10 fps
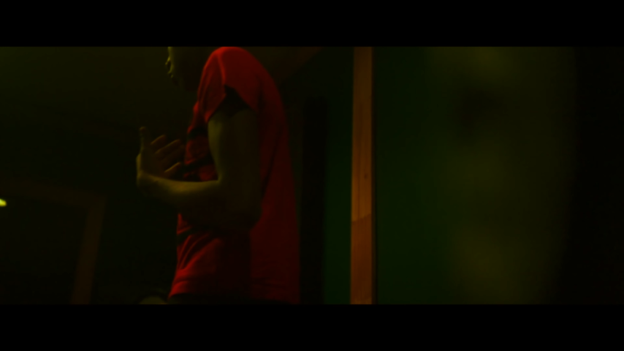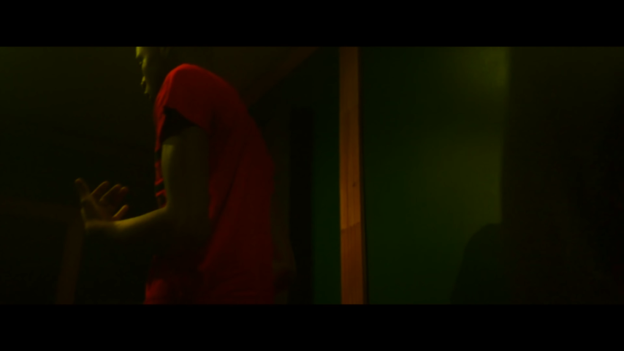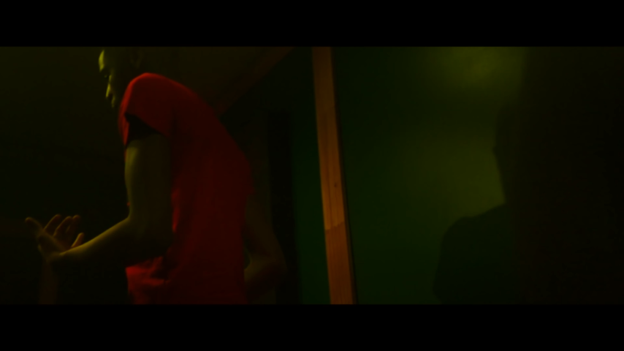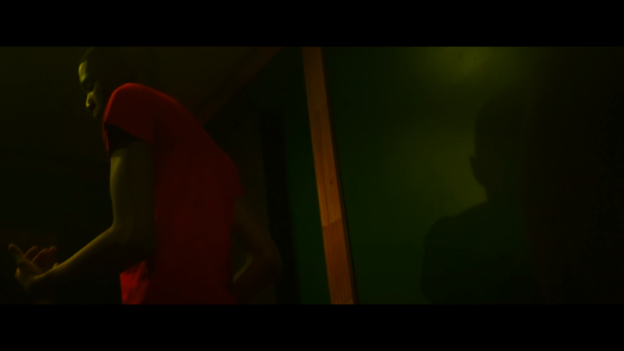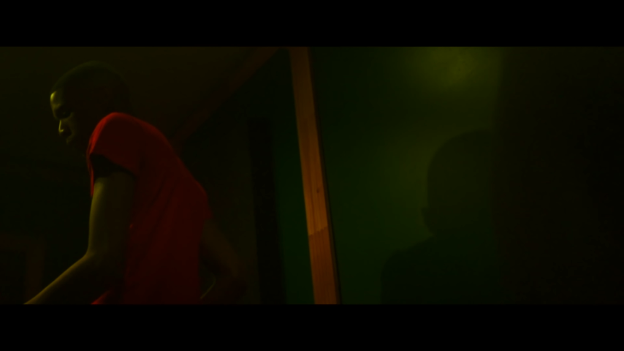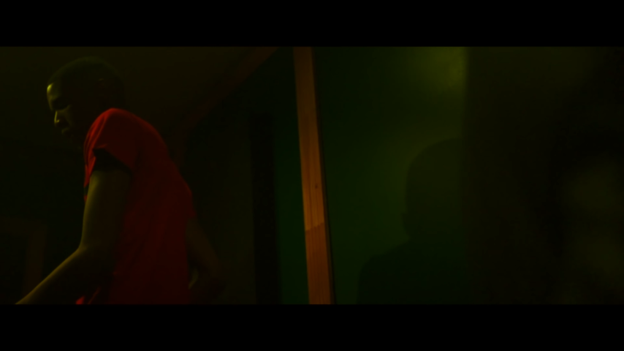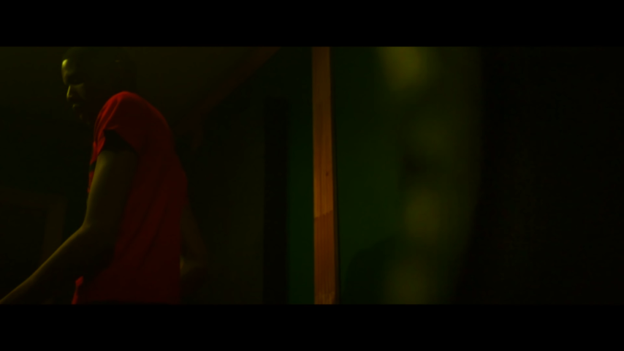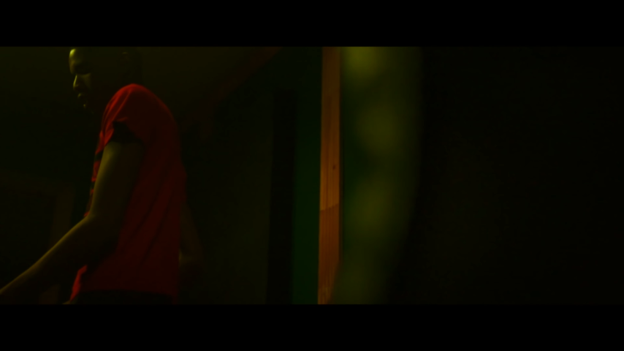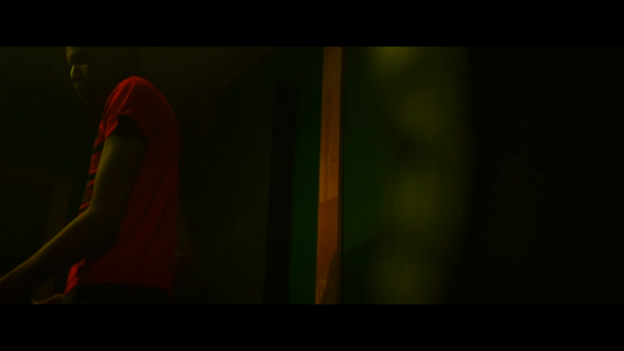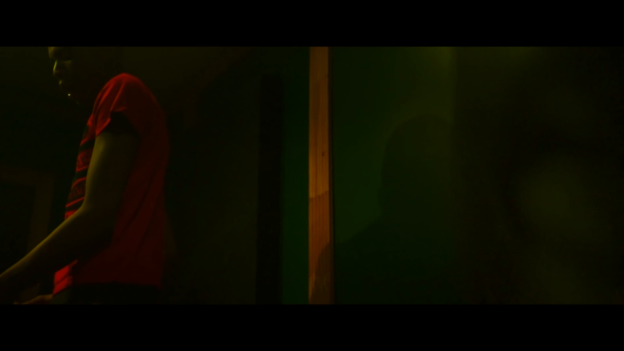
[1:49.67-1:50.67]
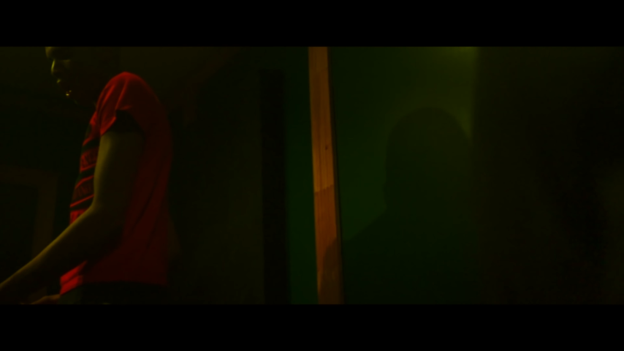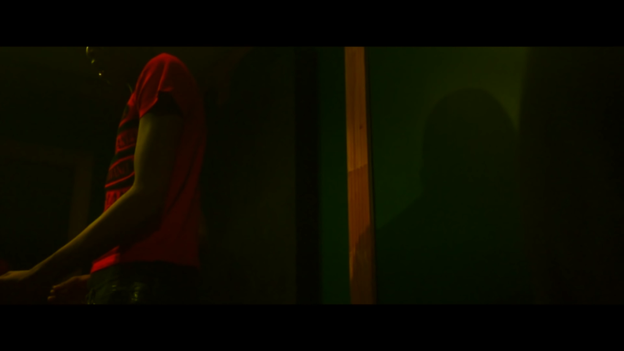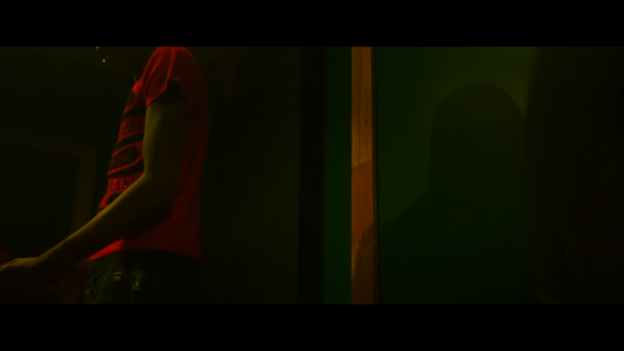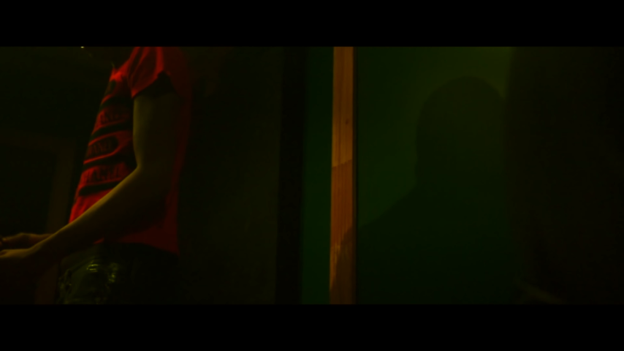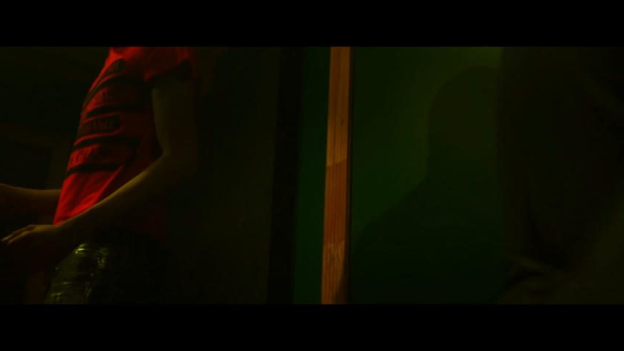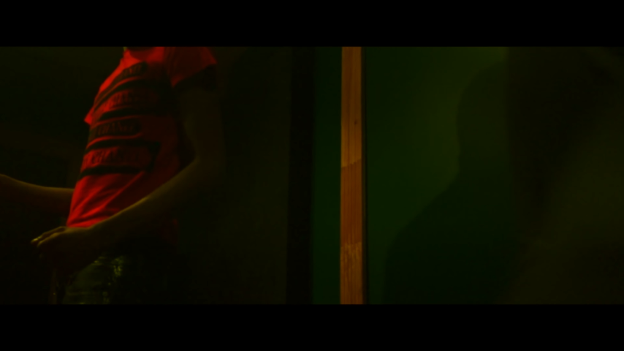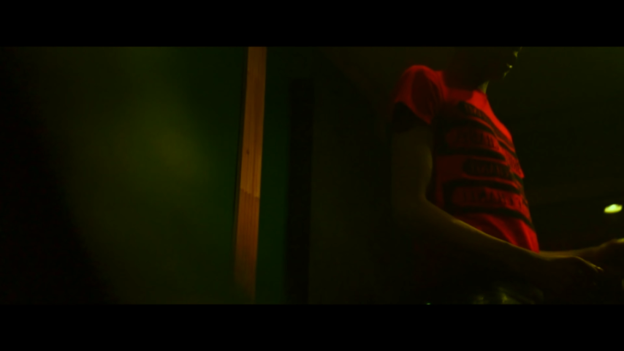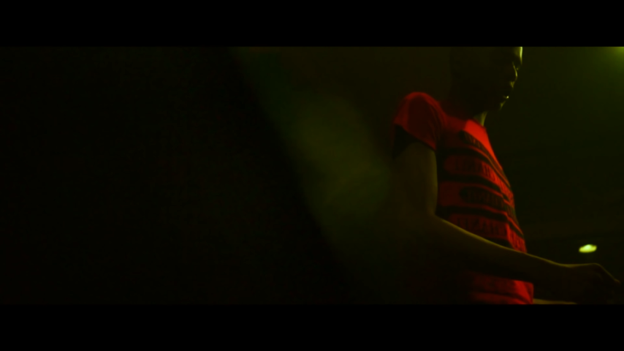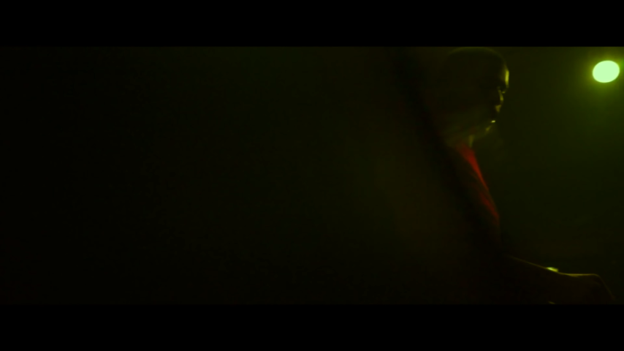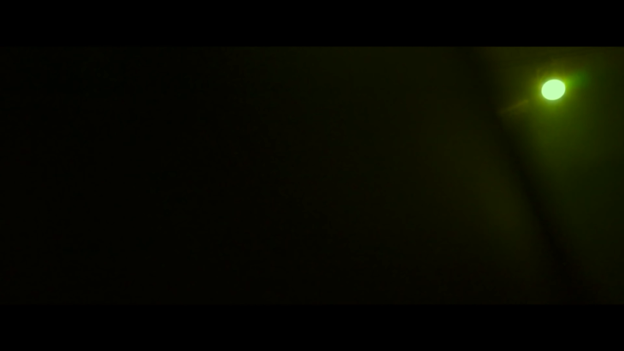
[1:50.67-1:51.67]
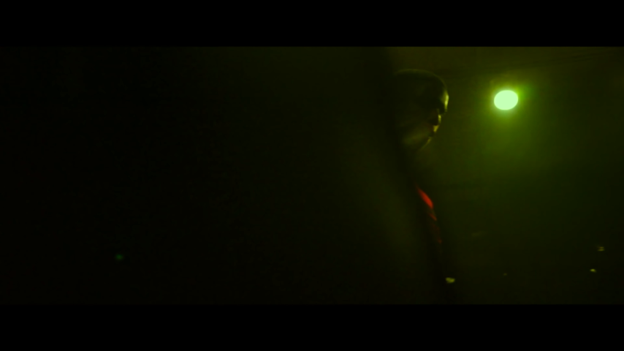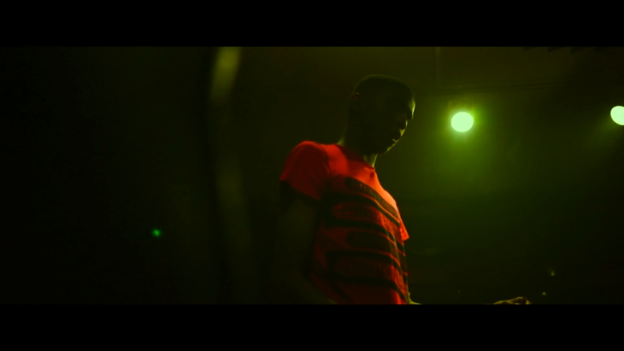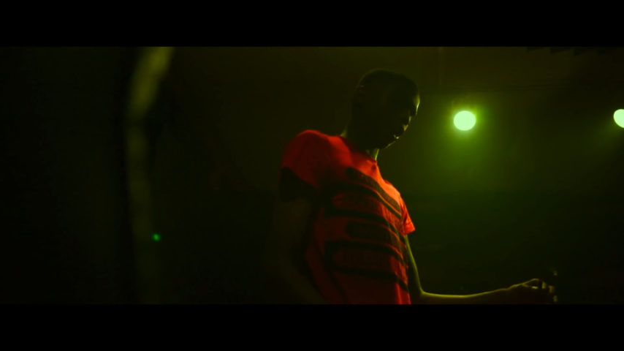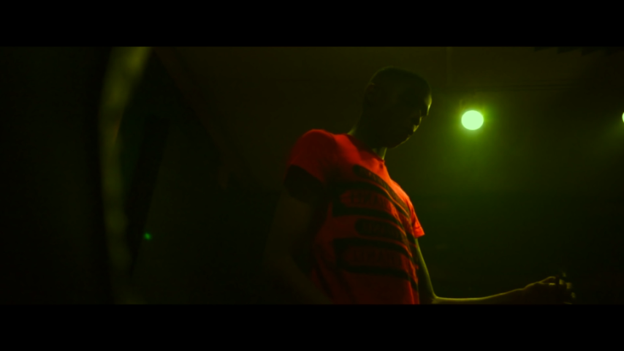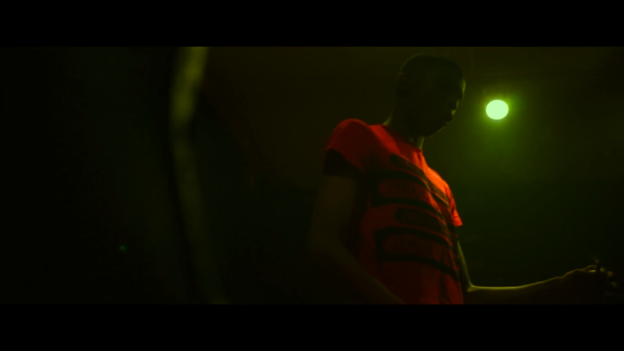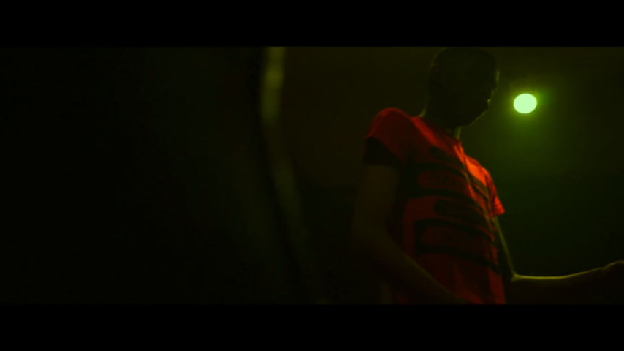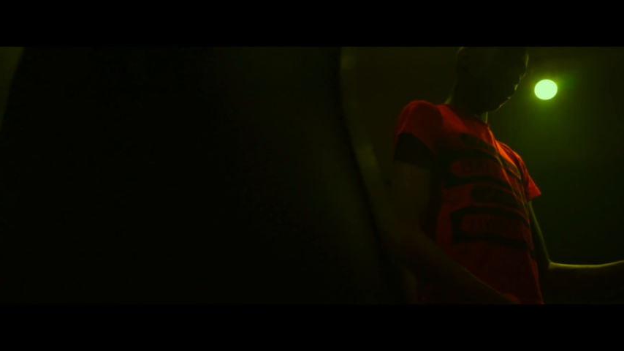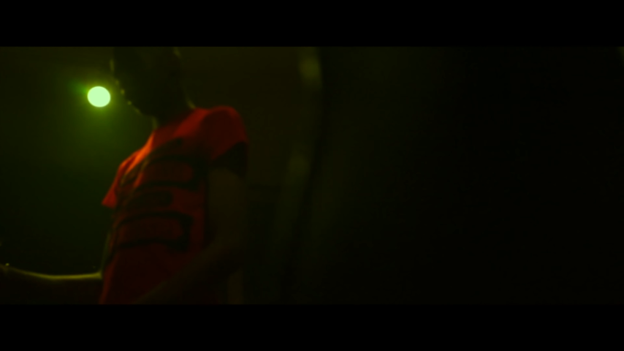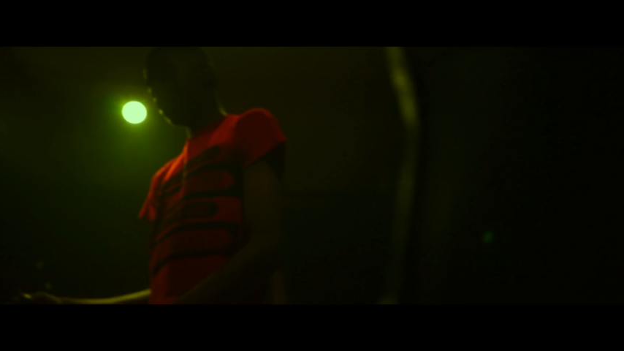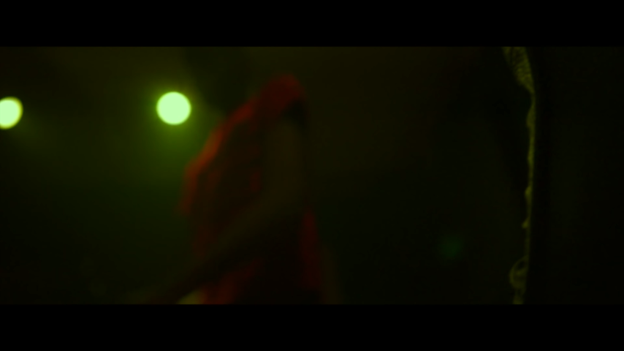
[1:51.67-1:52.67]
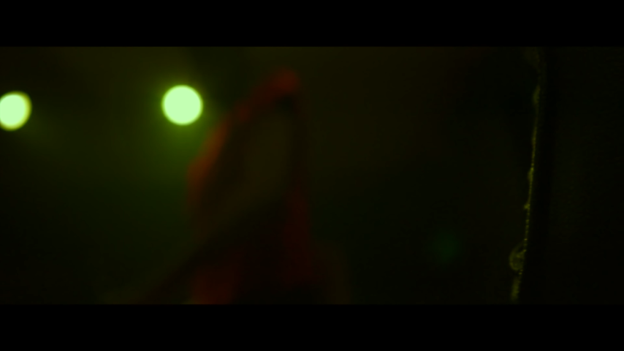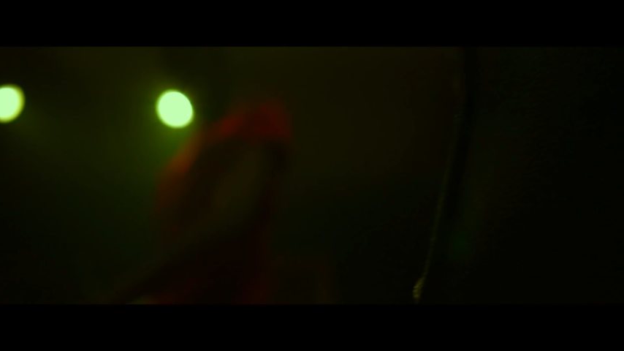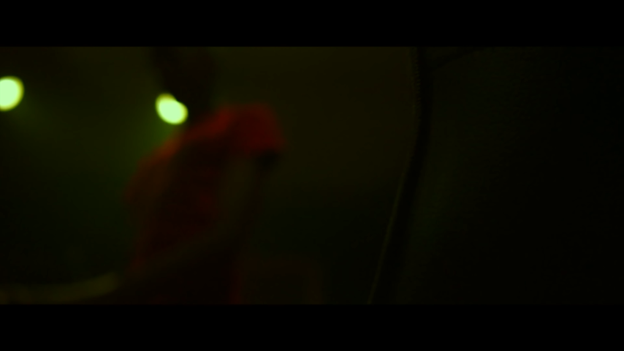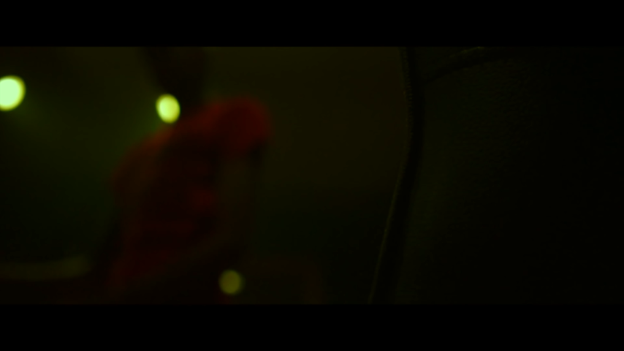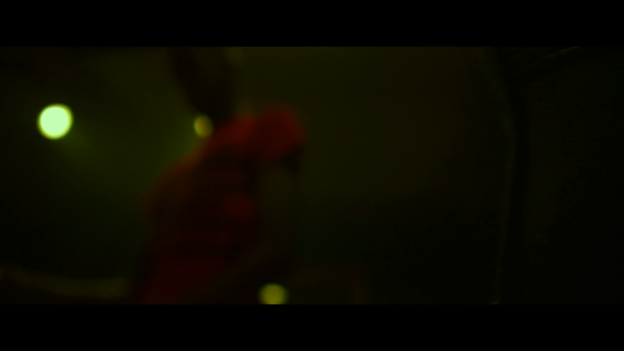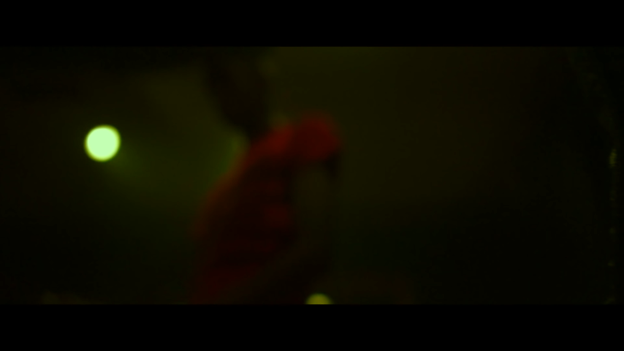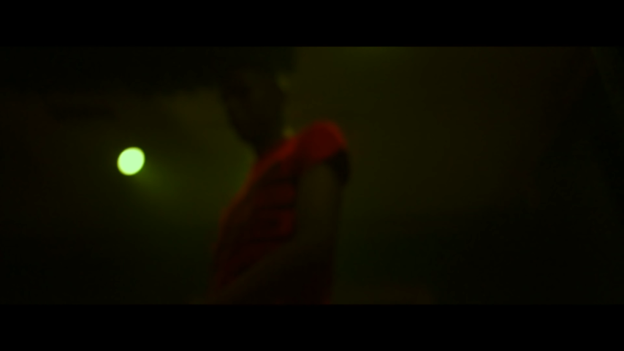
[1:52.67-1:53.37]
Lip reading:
[unreadable: no face in view]